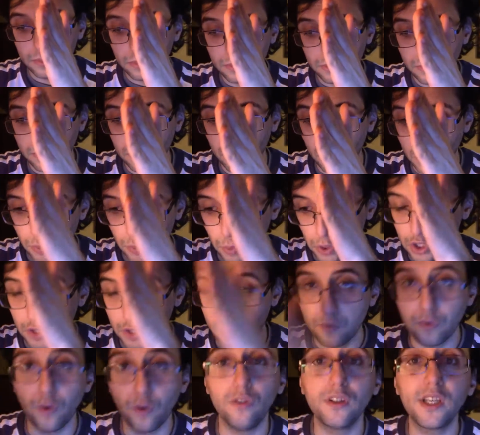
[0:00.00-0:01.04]
It was
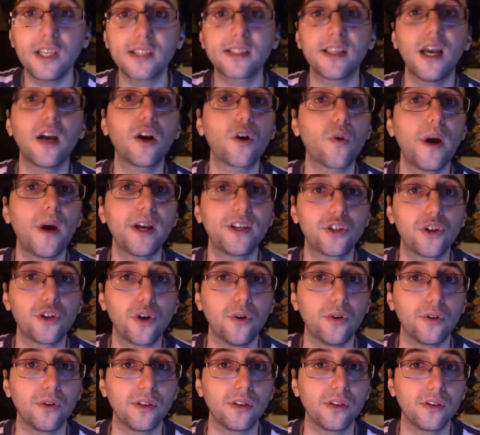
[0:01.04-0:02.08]
fully a Sakurai
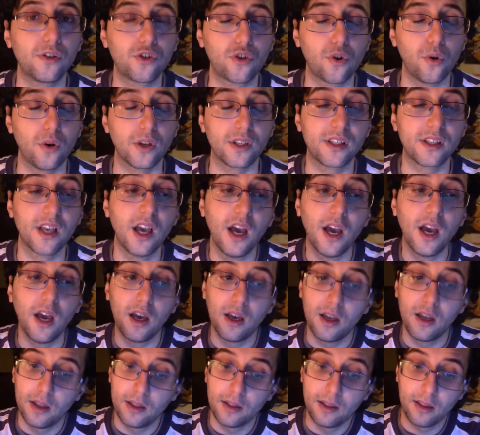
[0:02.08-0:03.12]
choice.
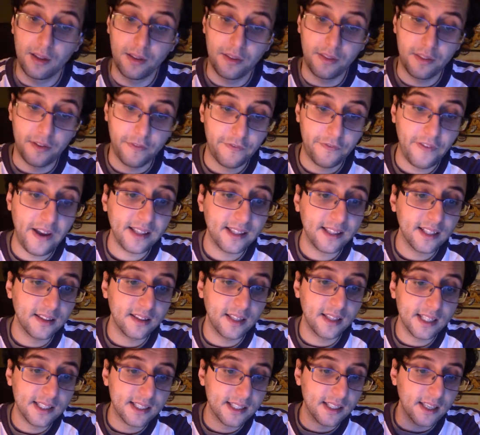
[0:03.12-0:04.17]
The fact that
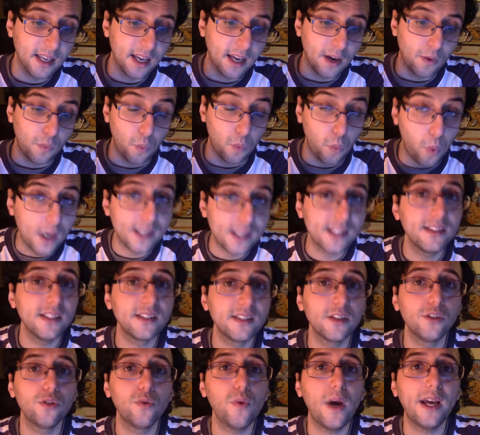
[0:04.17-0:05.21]
this was a
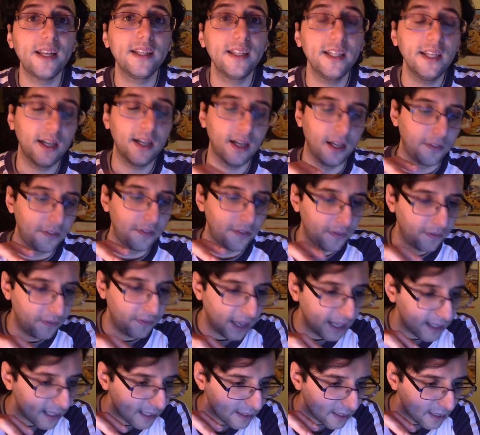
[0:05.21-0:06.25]
Nintendo idea, a
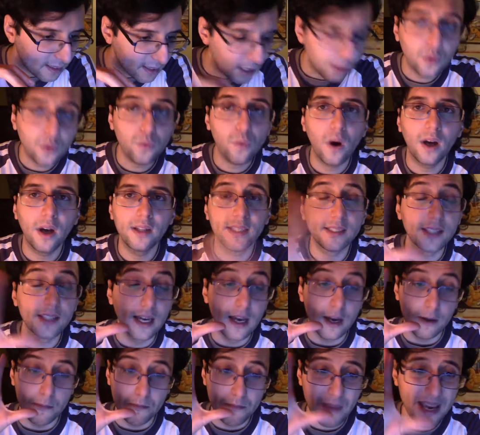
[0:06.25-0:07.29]
thing that Nintendo wanted,
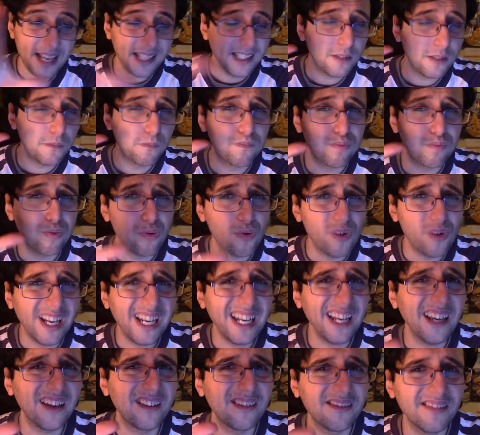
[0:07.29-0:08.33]
makes it
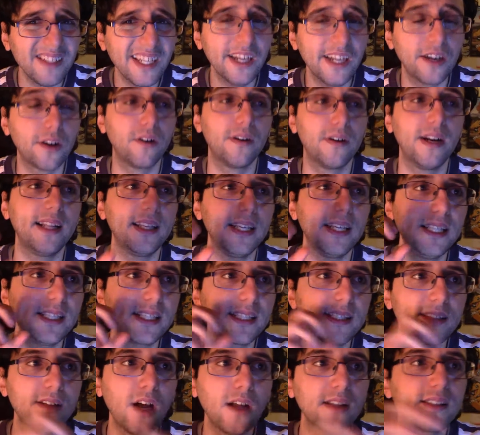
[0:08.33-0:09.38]
pretty clear that
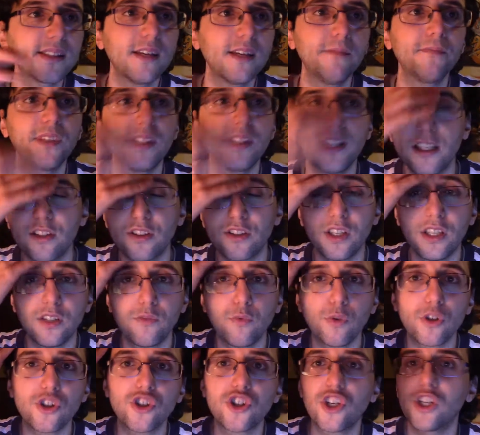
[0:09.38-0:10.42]
it's not something that it
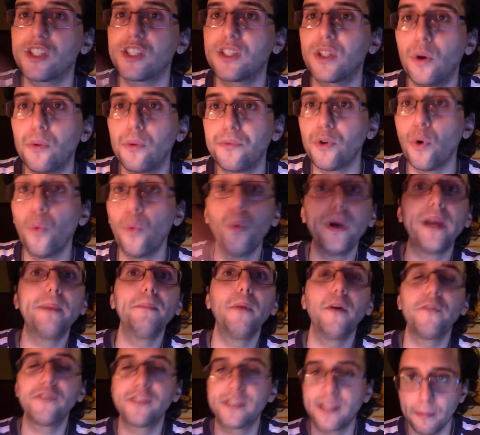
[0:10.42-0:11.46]
was just the whim
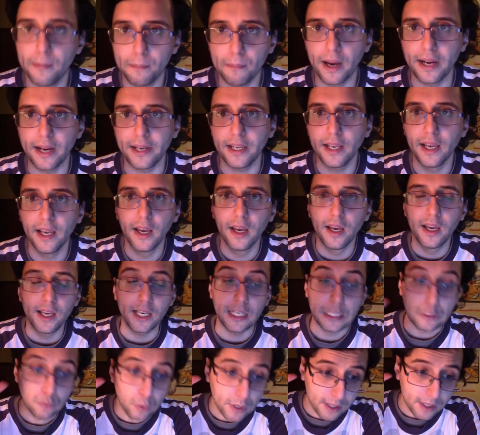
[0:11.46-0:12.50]
of somebody.
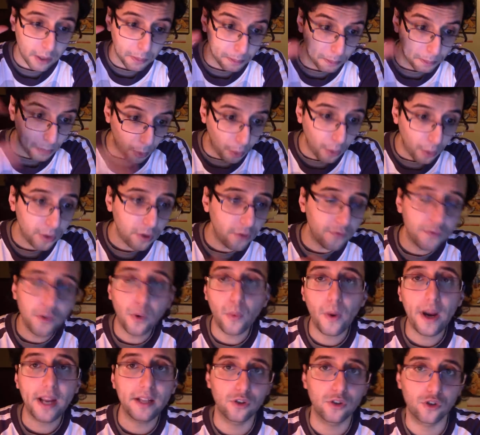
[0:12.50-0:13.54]
It was a board of
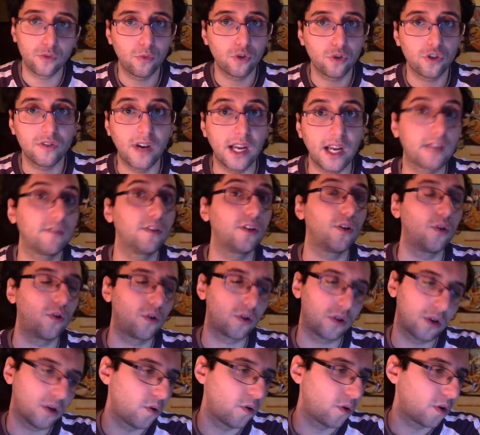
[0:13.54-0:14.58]
directors most likely,
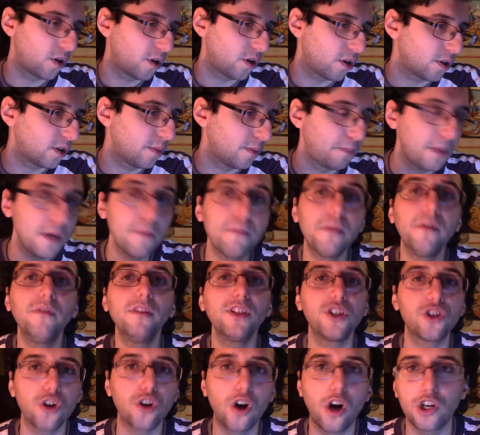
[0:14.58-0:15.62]
or the people in
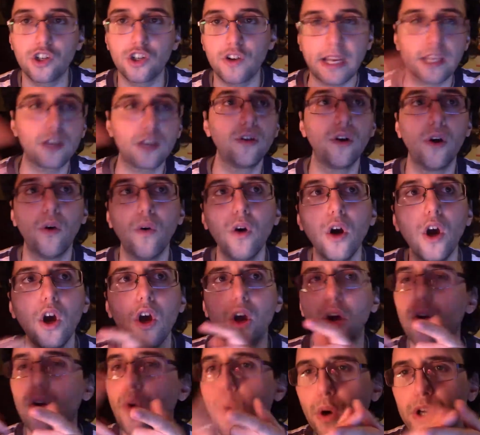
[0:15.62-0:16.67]
charge, like, you know,
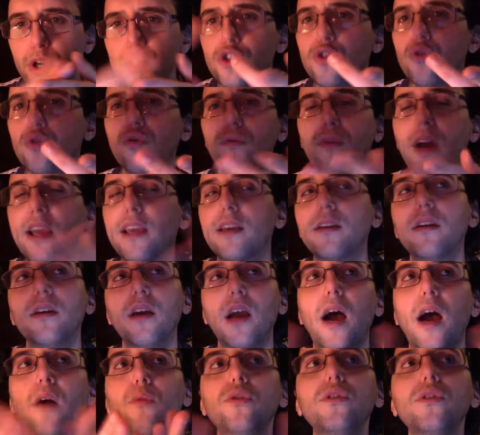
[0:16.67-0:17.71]
Koizumi, like
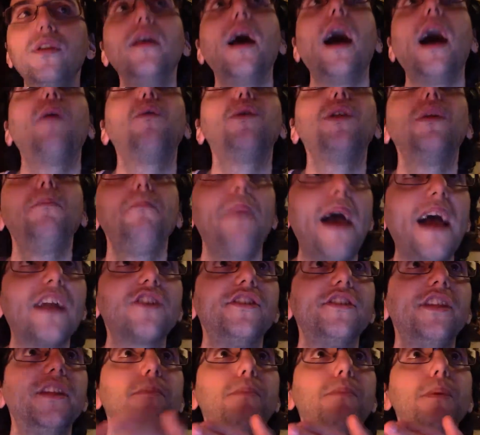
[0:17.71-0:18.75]
I would
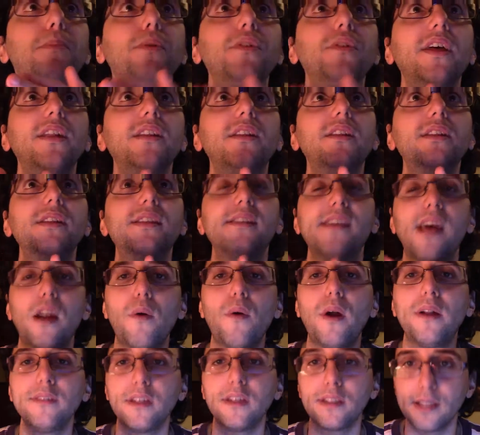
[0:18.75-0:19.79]
imagine that the people that sat
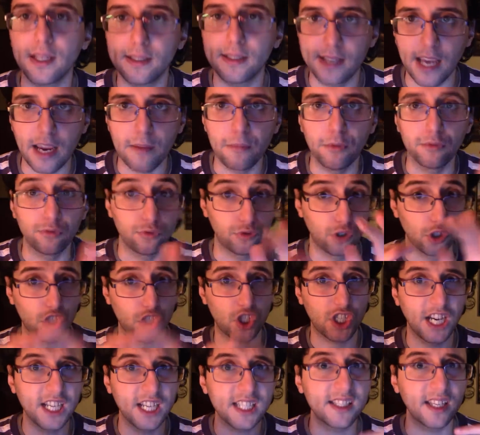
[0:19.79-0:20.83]
around the table to
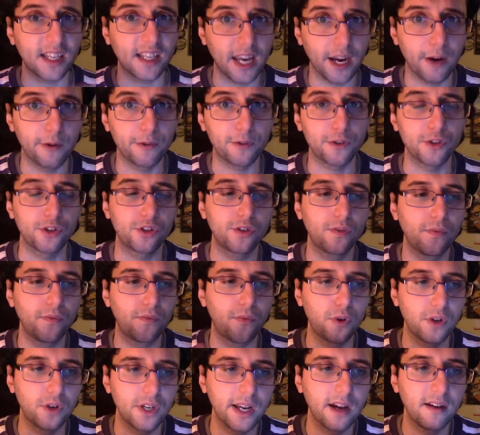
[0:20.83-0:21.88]
discuss the characters
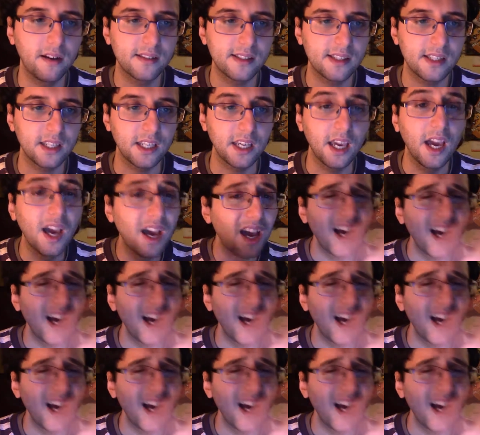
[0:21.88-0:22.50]
for DLC.